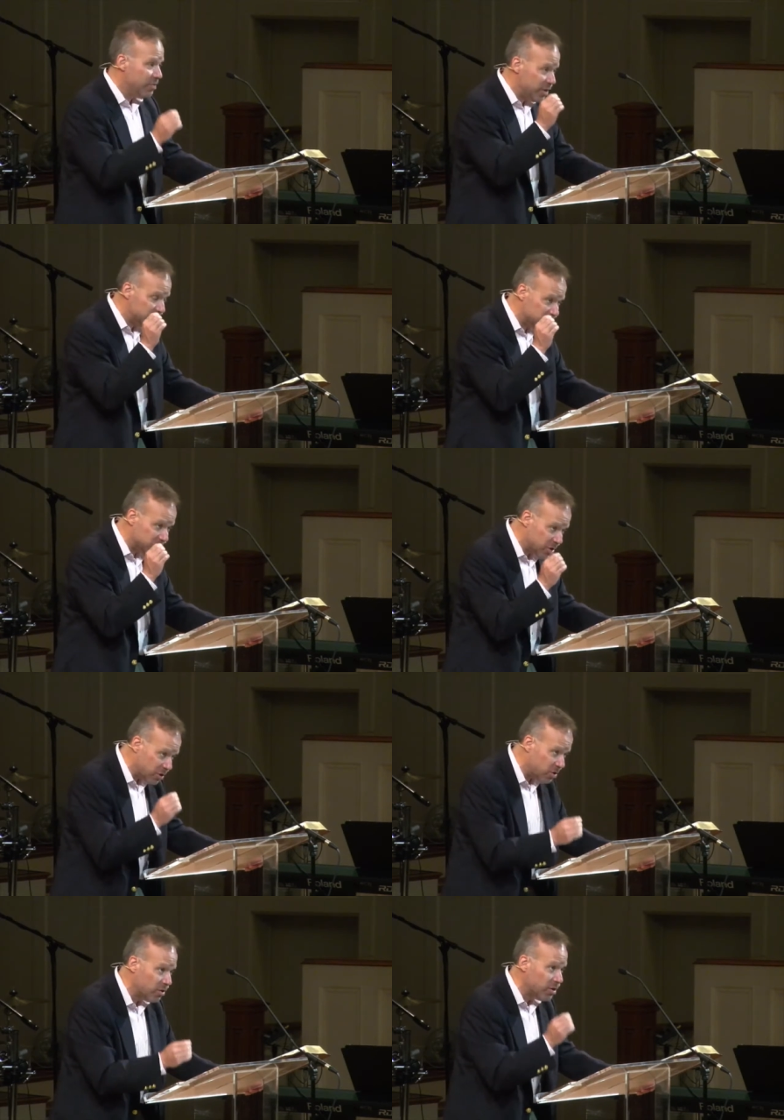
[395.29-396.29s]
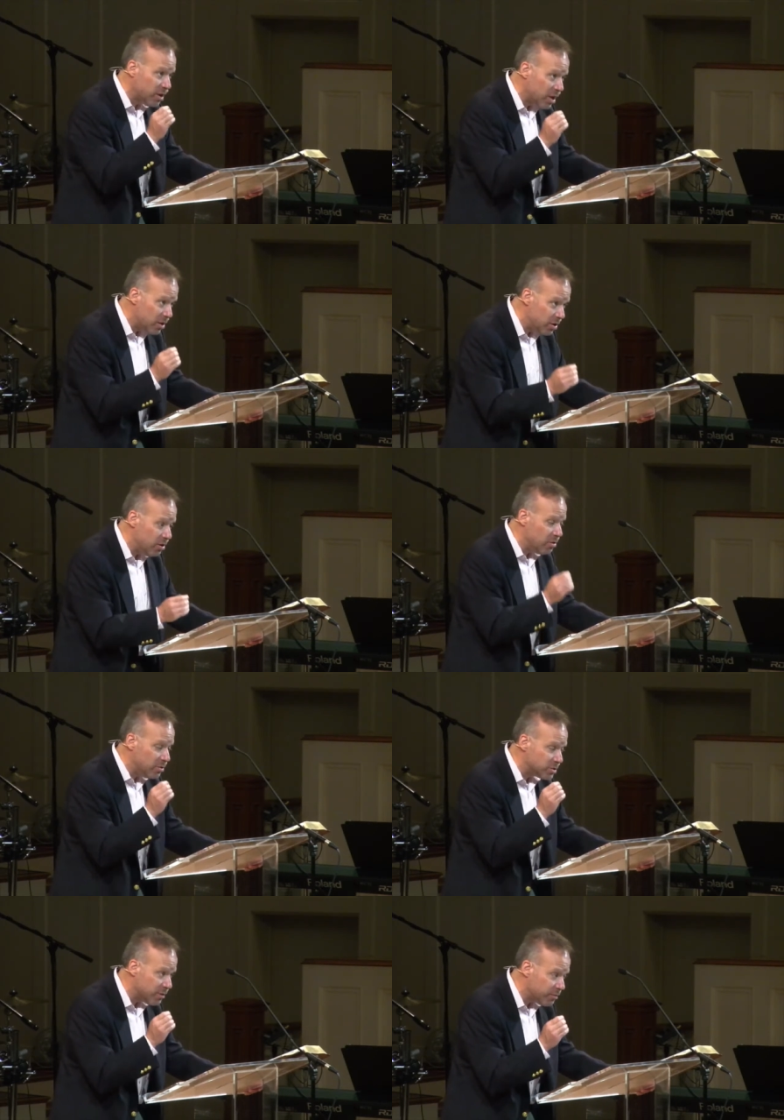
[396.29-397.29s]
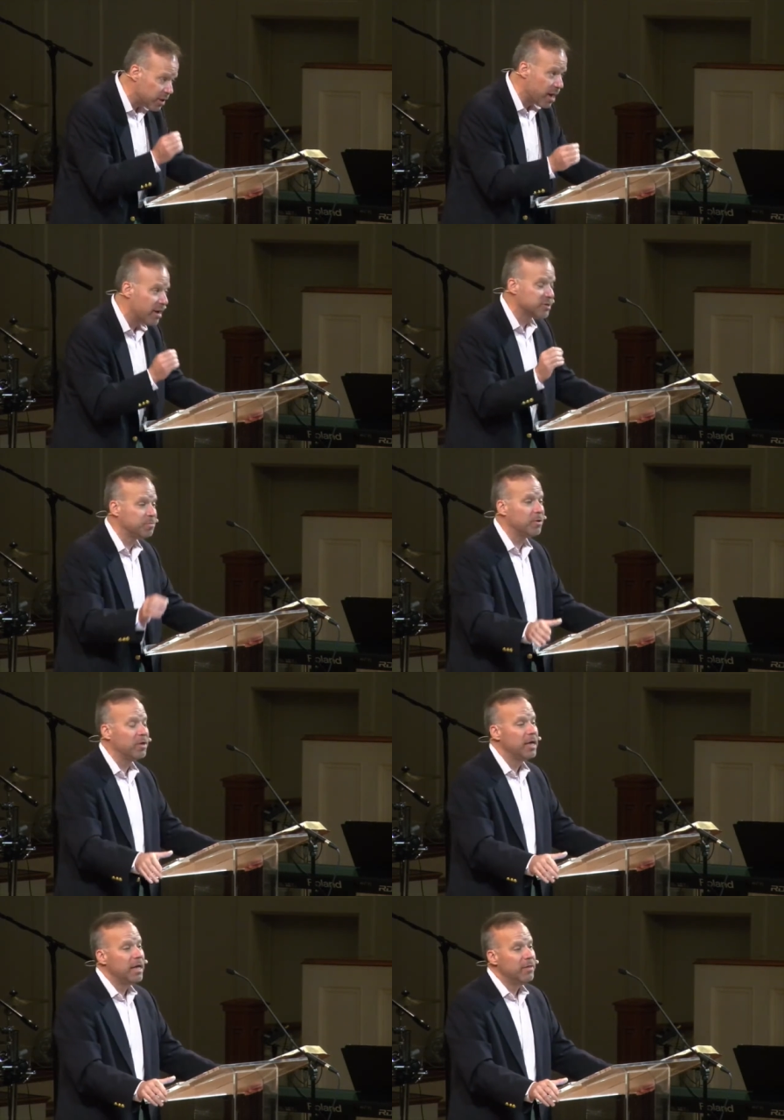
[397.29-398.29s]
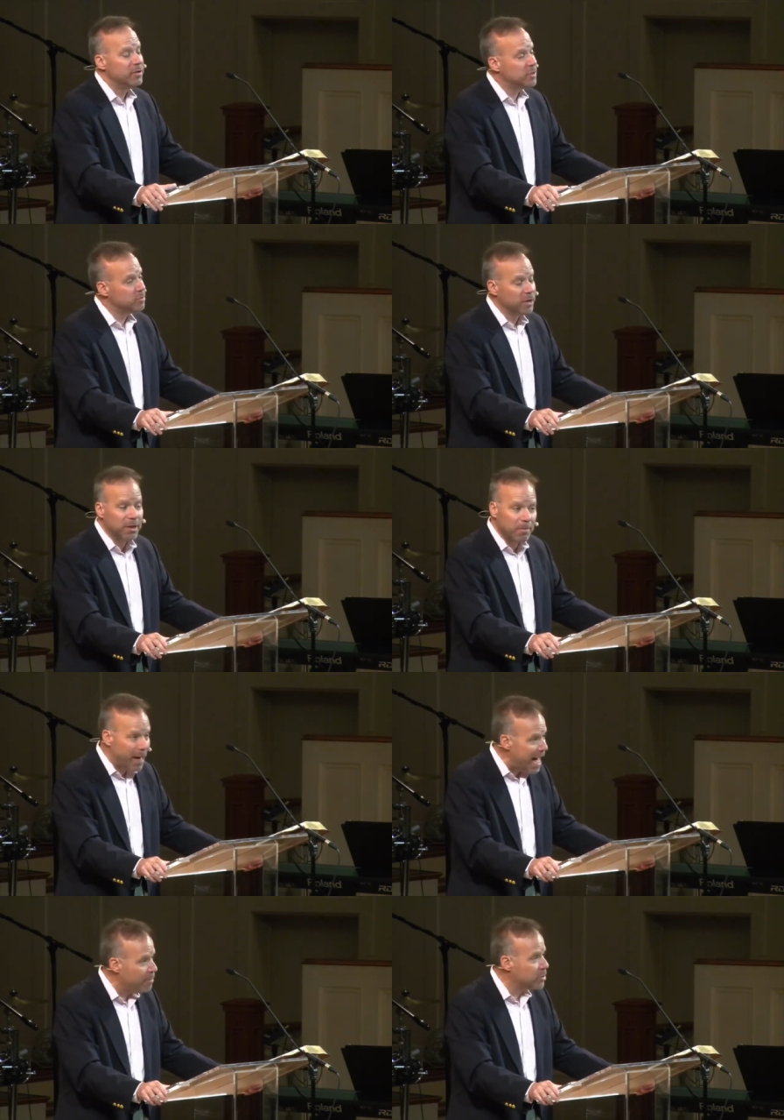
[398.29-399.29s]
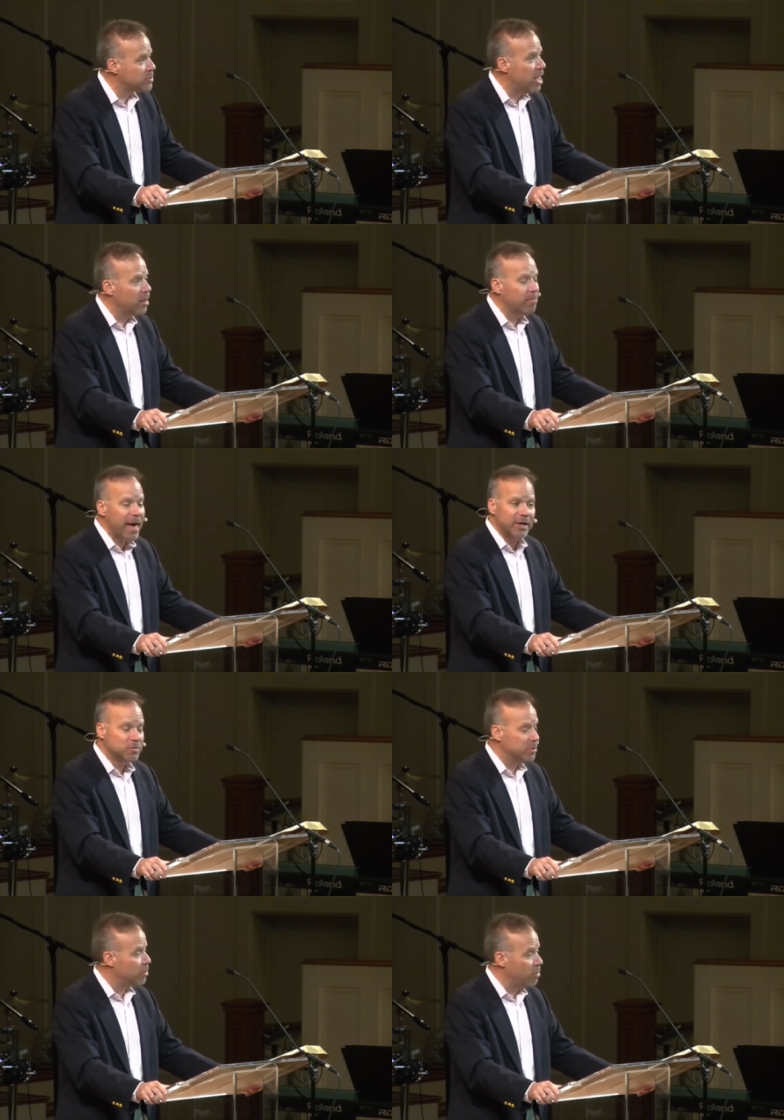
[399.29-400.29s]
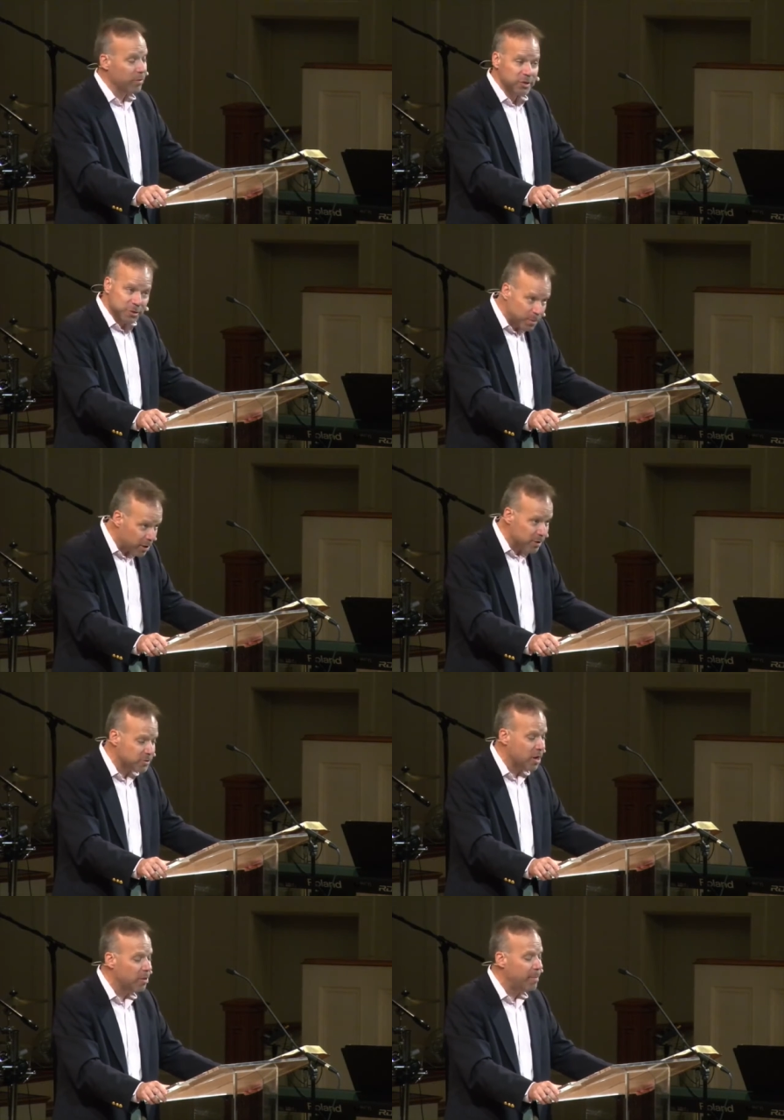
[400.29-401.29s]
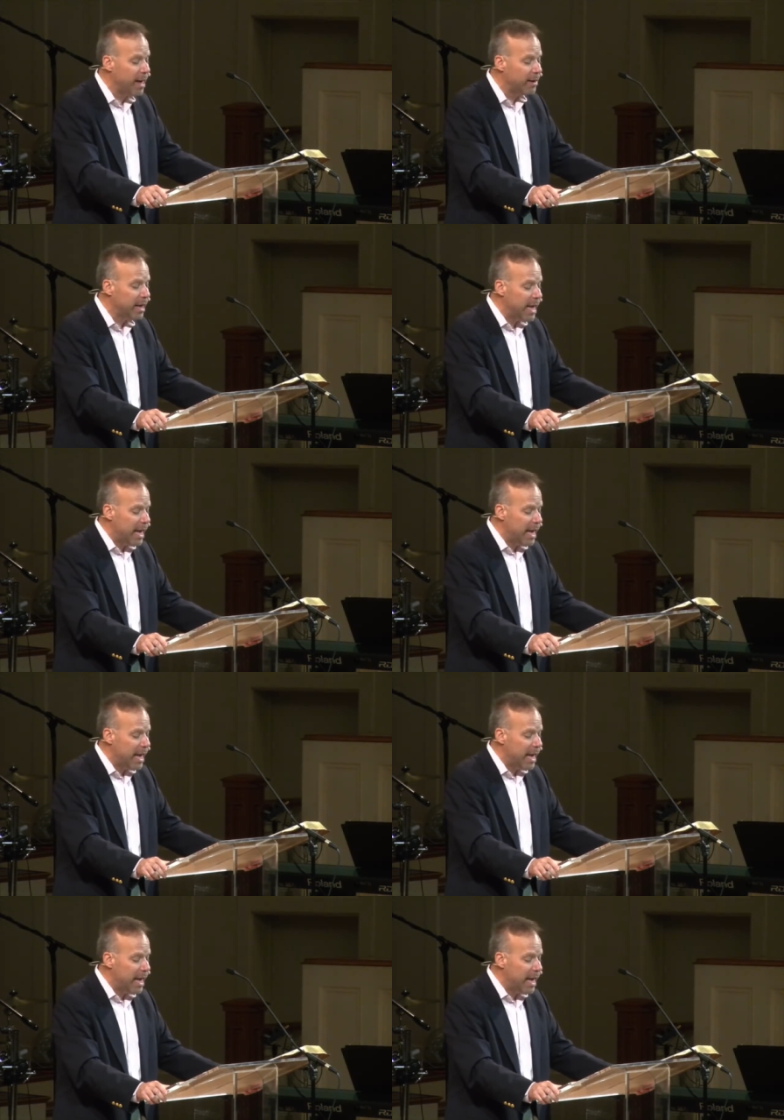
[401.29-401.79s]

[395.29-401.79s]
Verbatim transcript: This is the good news of the gospel. This is what the Bible's all about. It's what the Holy Spirit is all about.